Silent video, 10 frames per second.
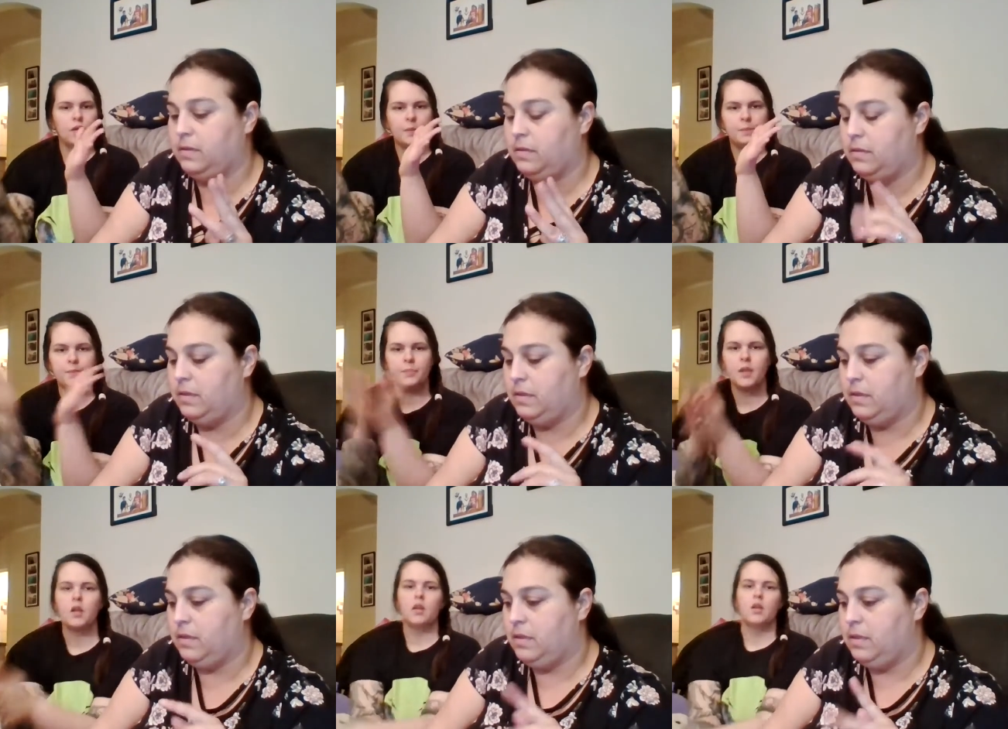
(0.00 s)
Speaker 1: um
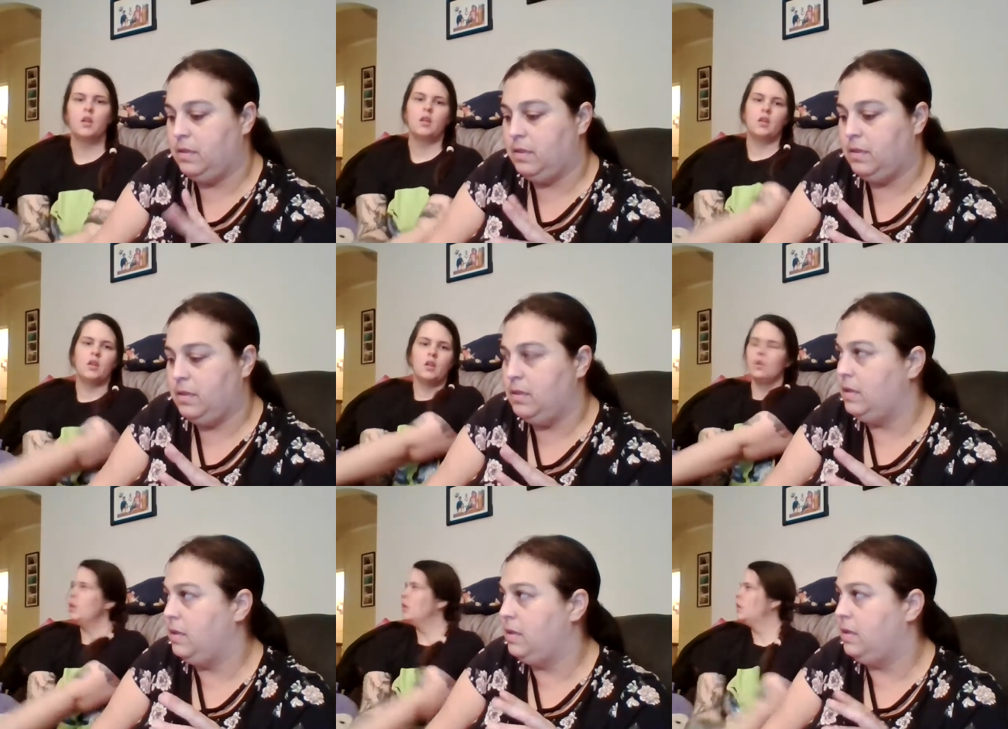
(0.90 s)
the the, the,
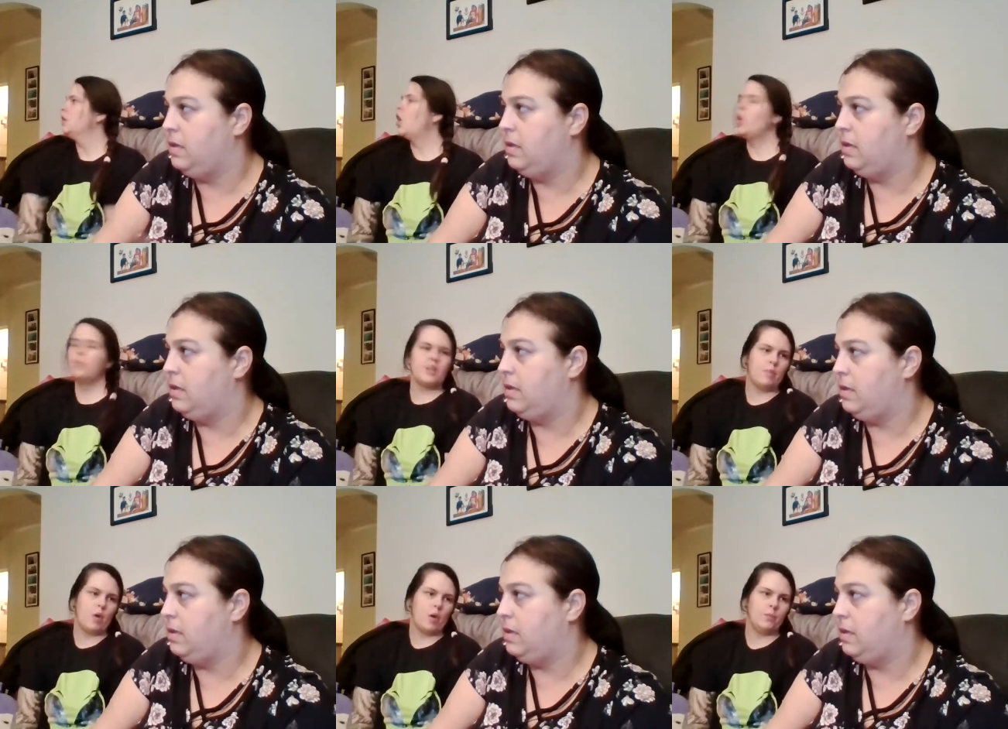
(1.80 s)
the uh, Home
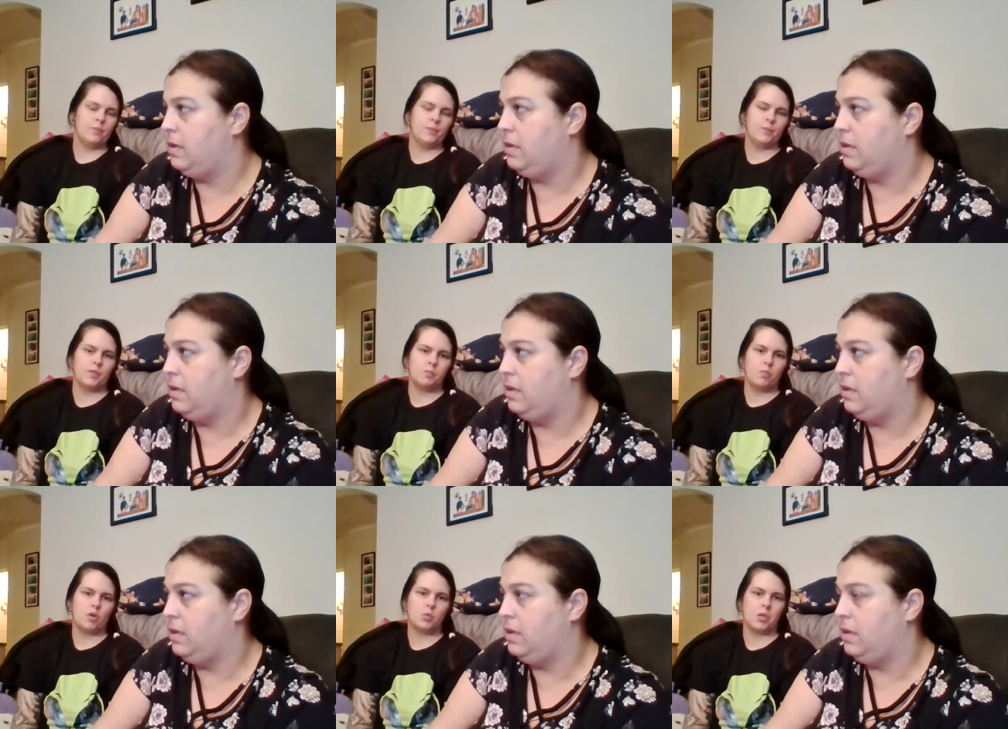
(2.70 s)
Depot.
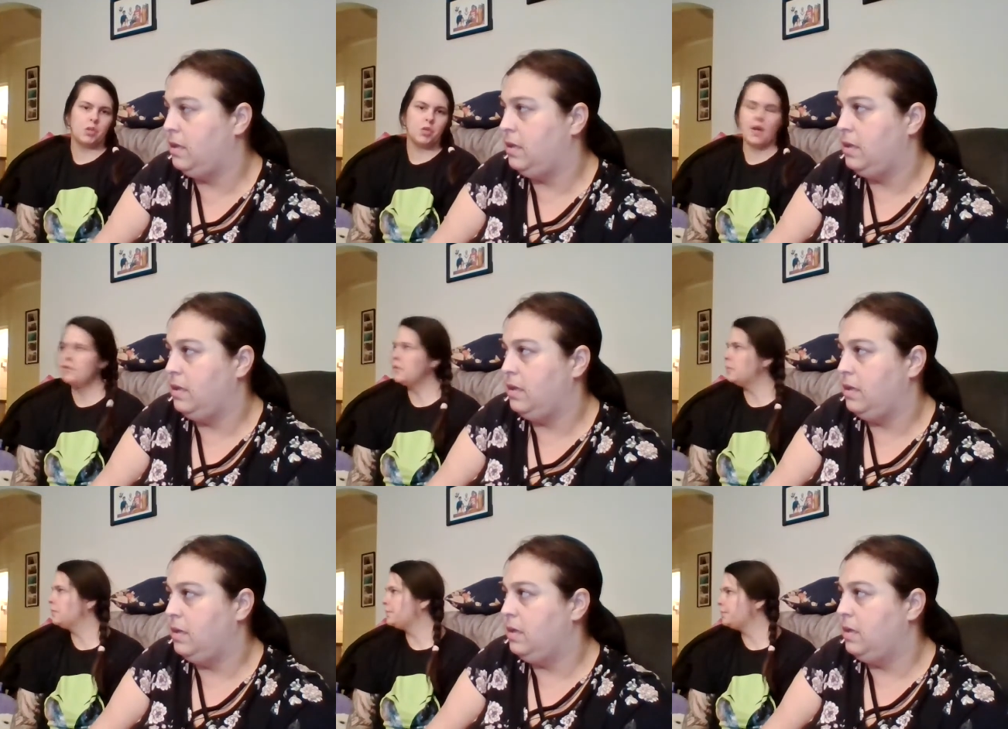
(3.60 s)
Sports World Drive.
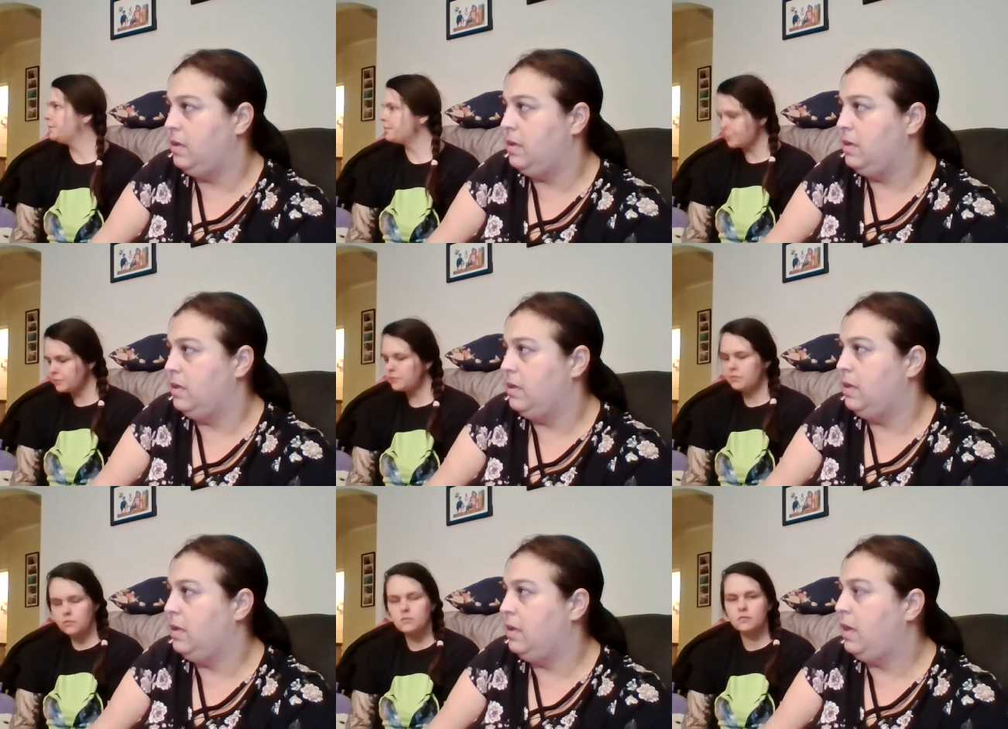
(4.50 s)
Yes, yeah, that's what
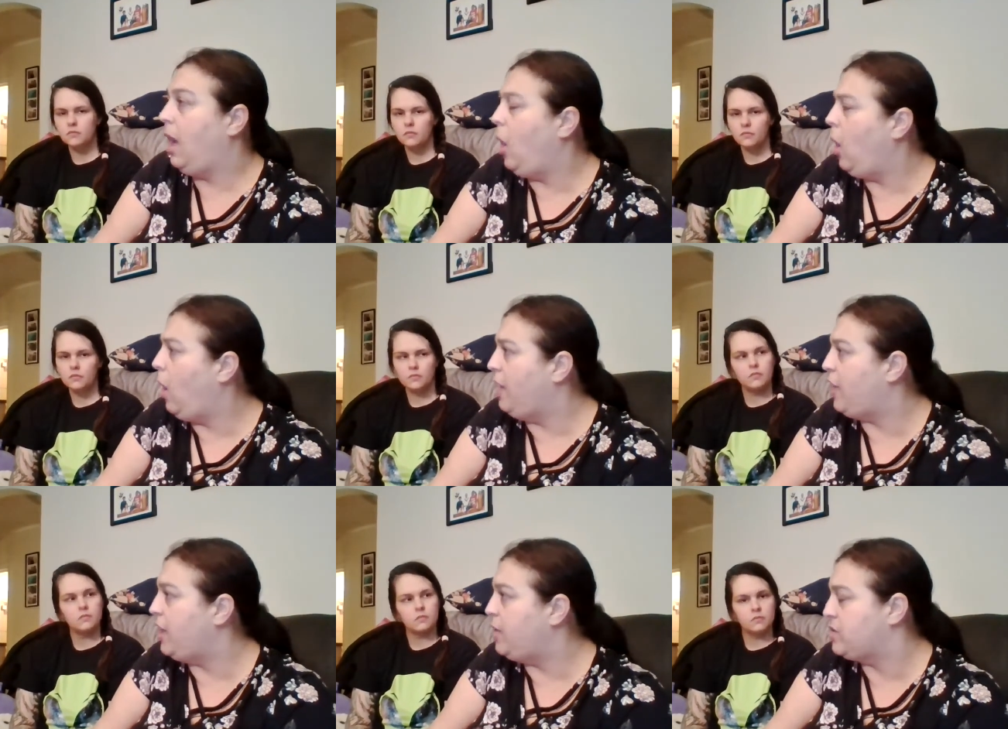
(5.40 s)
I was talking. Oh,
Speaker 2: I
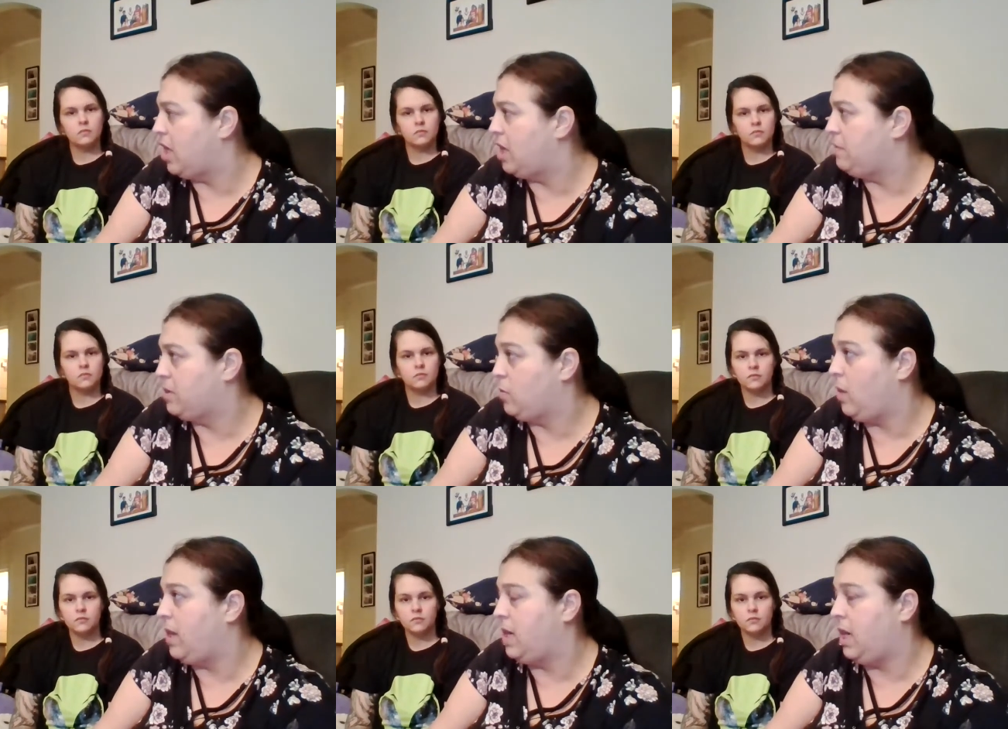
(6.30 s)
thought you were talking about the
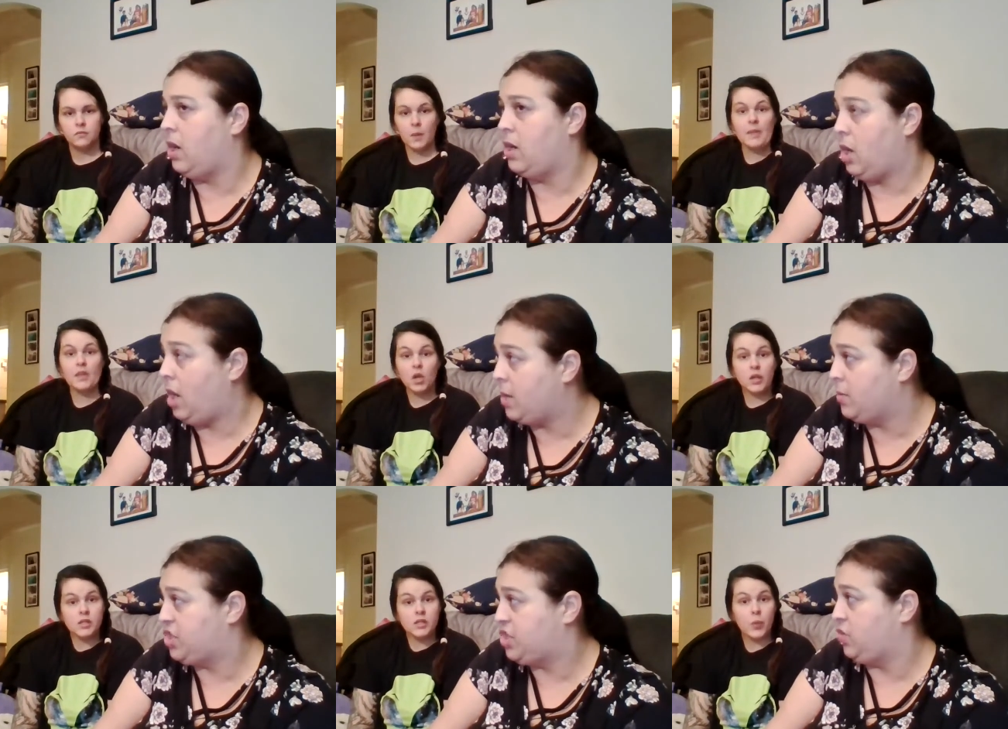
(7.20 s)
one on I mean, Ottawa
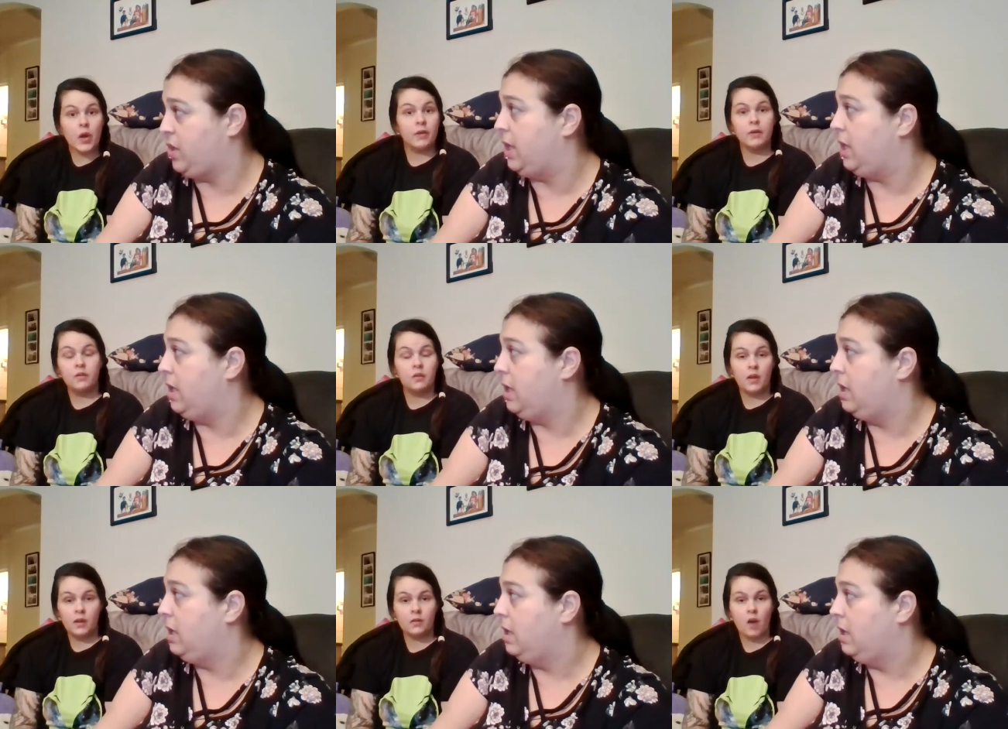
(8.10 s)
there is Street. one
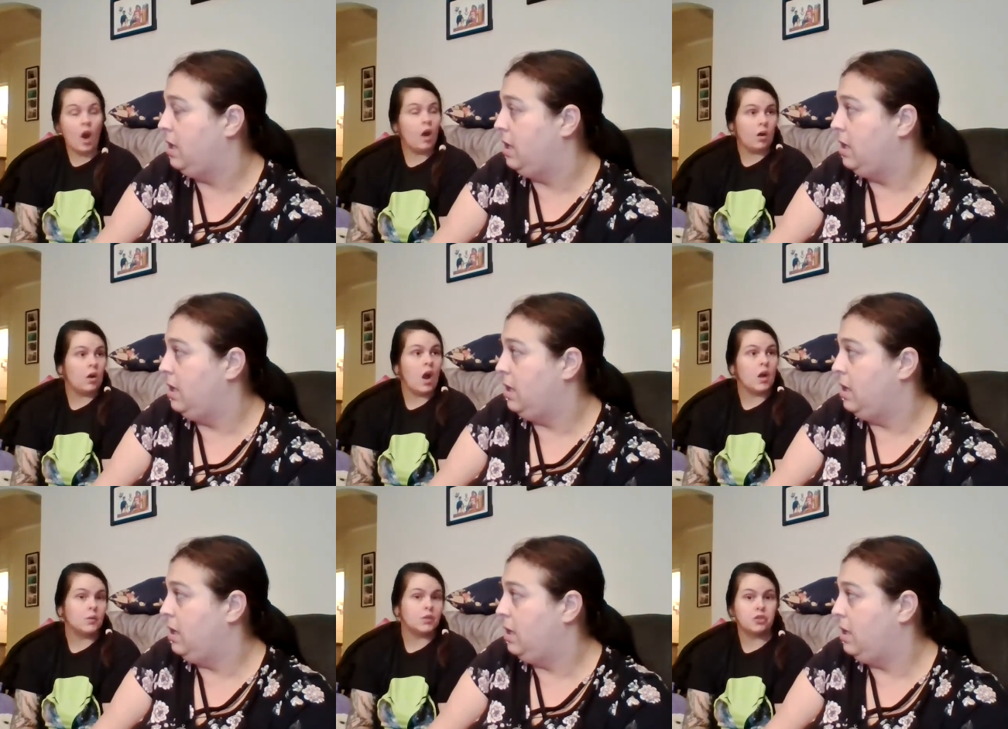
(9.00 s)
Speaker 1: in, on
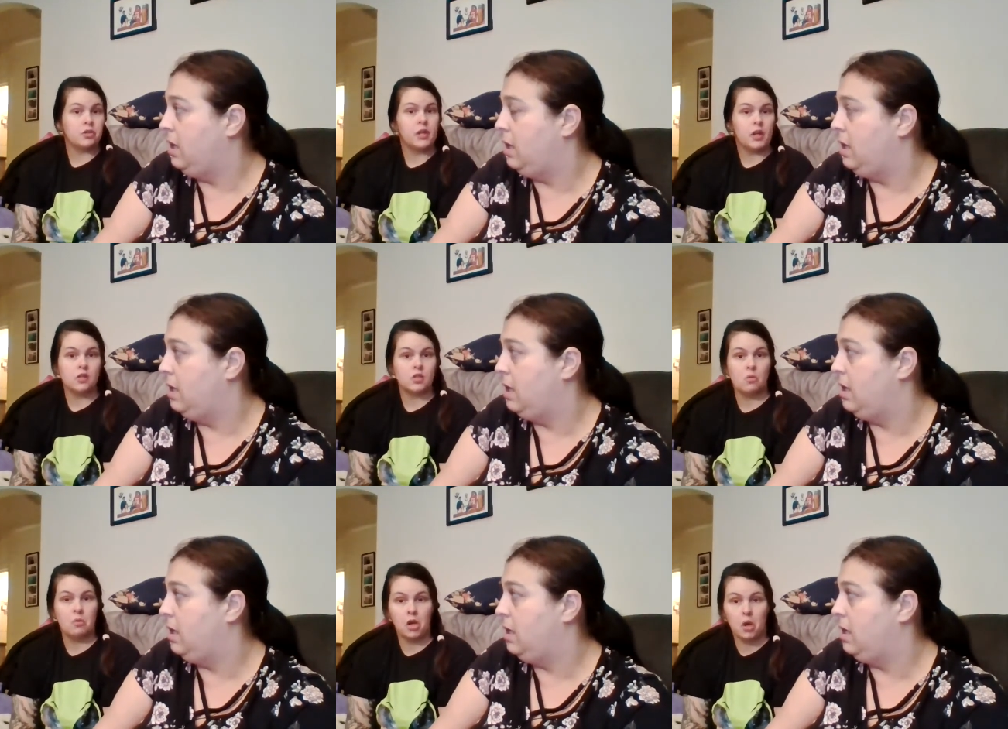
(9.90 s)
Ottawa Street. I, I
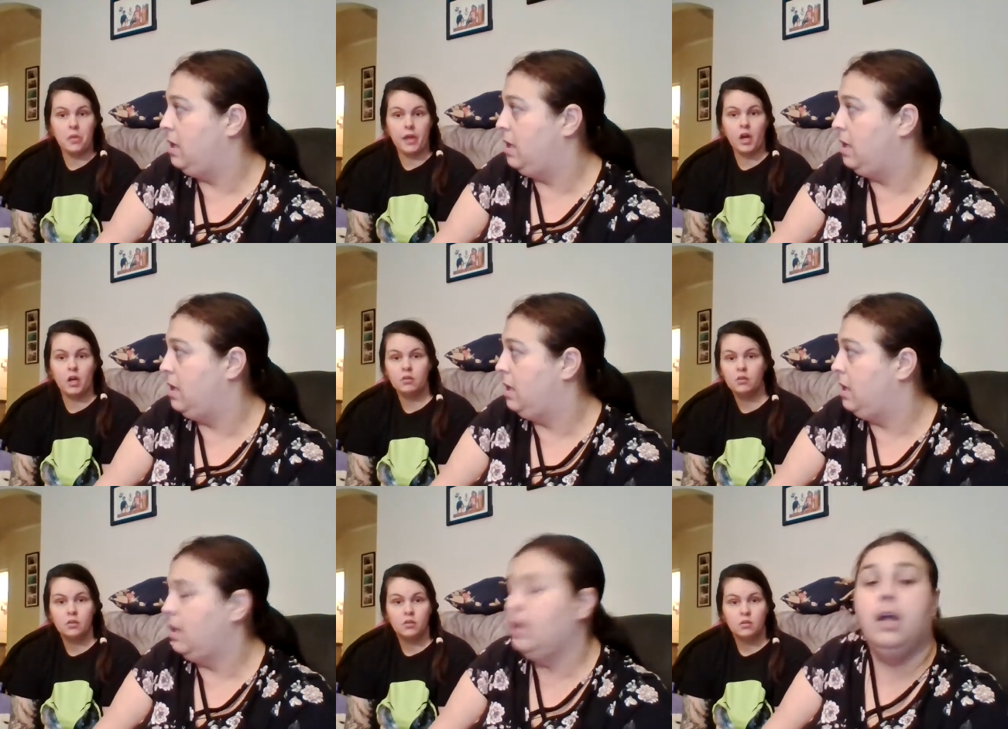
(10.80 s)
not want to go
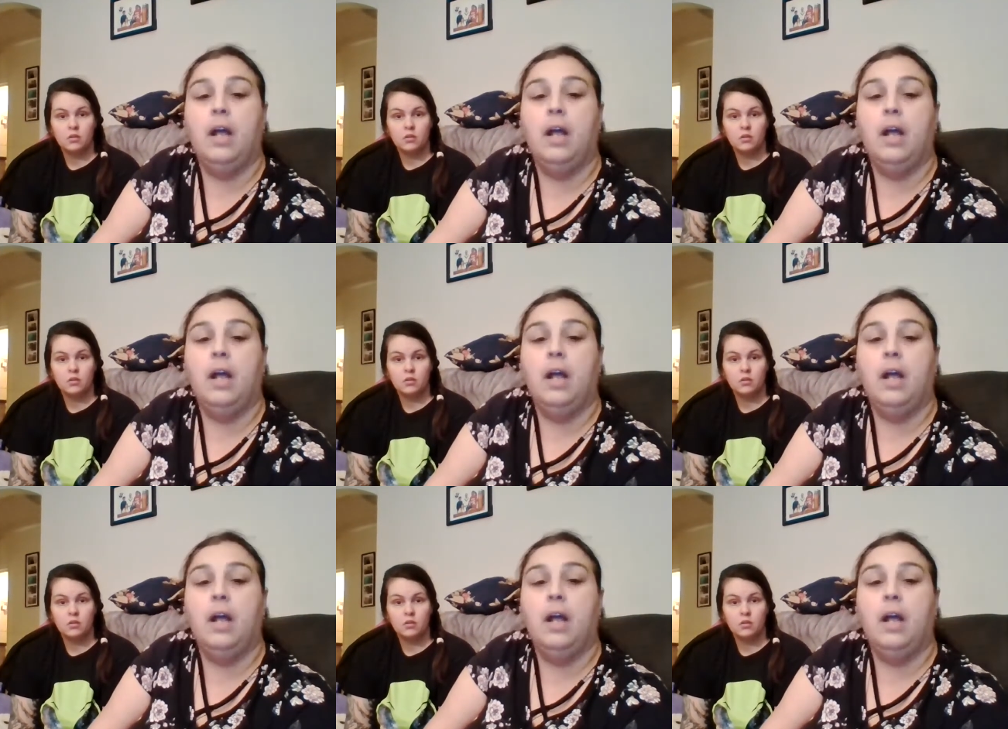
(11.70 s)
there.